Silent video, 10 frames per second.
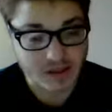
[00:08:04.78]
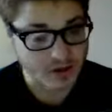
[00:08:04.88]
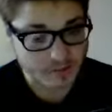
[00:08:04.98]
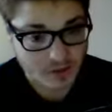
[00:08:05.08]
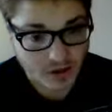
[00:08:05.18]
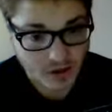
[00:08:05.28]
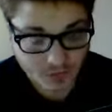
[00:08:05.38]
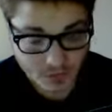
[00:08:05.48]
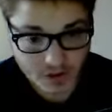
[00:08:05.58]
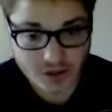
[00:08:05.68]
not a
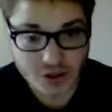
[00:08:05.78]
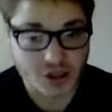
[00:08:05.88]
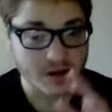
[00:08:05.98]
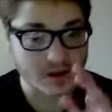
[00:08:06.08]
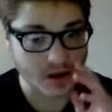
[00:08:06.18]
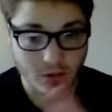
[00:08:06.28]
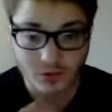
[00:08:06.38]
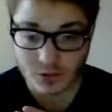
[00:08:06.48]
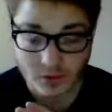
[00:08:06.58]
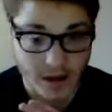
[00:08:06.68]
religion, and
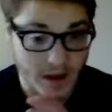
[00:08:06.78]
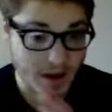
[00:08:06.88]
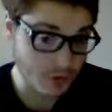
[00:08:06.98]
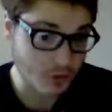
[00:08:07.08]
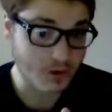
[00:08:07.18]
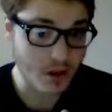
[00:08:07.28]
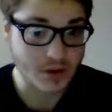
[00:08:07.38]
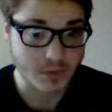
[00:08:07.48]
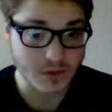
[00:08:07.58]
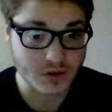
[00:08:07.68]
I know a lot
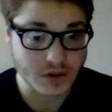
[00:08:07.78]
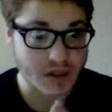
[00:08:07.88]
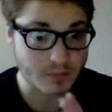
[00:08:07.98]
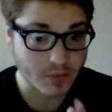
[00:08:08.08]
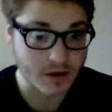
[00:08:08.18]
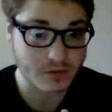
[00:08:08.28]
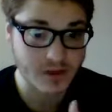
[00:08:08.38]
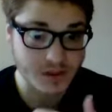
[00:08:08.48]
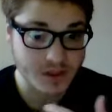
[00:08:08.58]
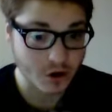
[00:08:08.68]
of Buddhists get mad when
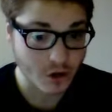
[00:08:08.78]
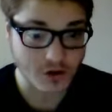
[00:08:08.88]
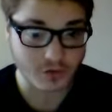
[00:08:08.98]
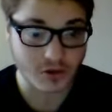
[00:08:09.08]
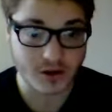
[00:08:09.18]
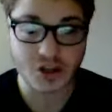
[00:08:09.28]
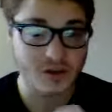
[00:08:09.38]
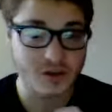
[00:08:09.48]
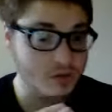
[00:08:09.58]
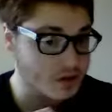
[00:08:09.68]
it's called a religion. I
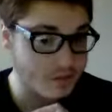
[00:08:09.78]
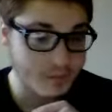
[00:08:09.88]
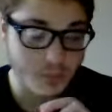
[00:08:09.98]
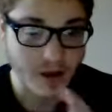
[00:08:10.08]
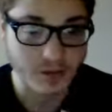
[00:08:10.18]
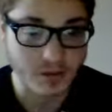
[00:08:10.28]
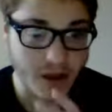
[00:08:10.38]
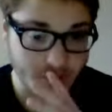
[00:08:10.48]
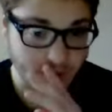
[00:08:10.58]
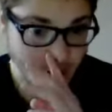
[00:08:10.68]
know it's a way of
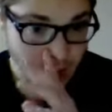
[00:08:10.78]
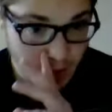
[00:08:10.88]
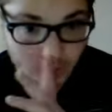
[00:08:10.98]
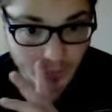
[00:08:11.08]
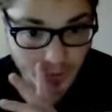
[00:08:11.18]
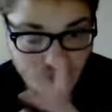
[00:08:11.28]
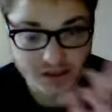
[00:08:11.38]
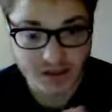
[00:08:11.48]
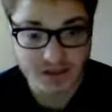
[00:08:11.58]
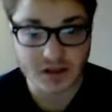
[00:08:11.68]
life, but it's
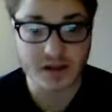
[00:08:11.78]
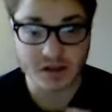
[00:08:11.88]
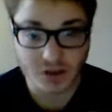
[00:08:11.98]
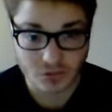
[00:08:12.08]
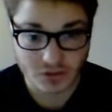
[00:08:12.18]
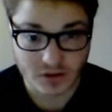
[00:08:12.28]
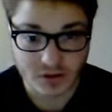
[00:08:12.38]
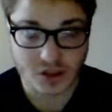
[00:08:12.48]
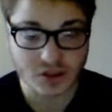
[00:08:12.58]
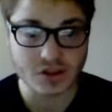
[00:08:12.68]
listed as a
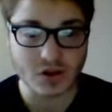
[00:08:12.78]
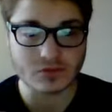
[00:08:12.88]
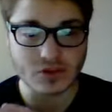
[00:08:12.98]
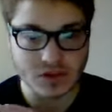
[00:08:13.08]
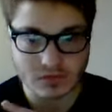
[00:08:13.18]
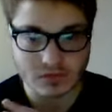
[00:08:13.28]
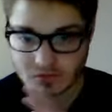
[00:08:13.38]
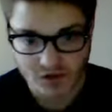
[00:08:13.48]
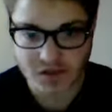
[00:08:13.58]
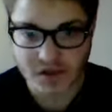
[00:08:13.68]
religion, so I'm just going
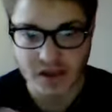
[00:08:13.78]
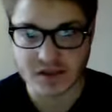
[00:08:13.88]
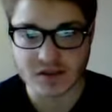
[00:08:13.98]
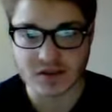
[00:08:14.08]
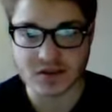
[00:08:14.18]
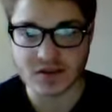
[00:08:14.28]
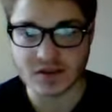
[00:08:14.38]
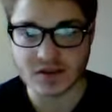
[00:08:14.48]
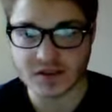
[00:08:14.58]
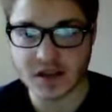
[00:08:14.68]
to use that as an
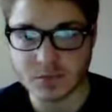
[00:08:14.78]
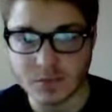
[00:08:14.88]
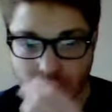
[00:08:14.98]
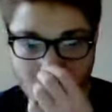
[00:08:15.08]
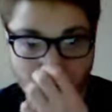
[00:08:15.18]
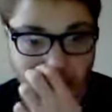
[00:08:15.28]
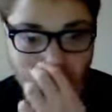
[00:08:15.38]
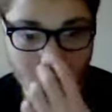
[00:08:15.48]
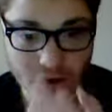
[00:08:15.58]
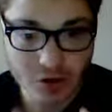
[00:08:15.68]
example.
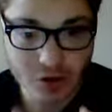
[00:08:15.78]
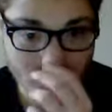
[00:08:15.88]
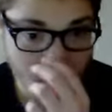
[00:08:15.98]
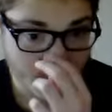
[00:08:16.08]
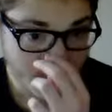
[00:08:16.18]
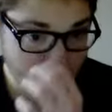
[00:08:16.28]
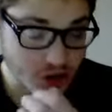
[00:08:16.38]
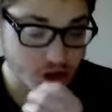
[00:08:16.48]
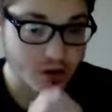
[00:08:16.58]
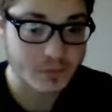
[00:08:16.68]
Would you,
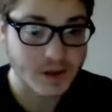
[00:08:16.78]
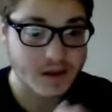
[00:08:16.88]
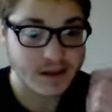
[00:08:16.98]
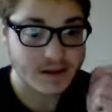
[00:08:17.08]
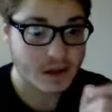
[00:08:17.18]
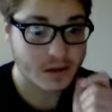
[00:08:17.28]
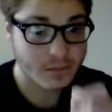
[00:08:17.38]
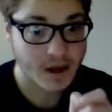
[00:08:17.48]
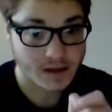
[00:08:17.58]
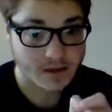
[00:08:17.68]
Christian comedian, get
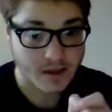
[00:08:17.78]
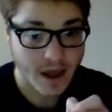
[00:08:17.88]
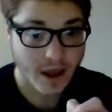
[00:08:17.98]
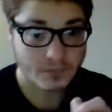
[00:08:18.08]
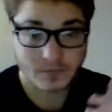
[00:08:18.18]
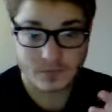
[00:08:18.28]
mad at that?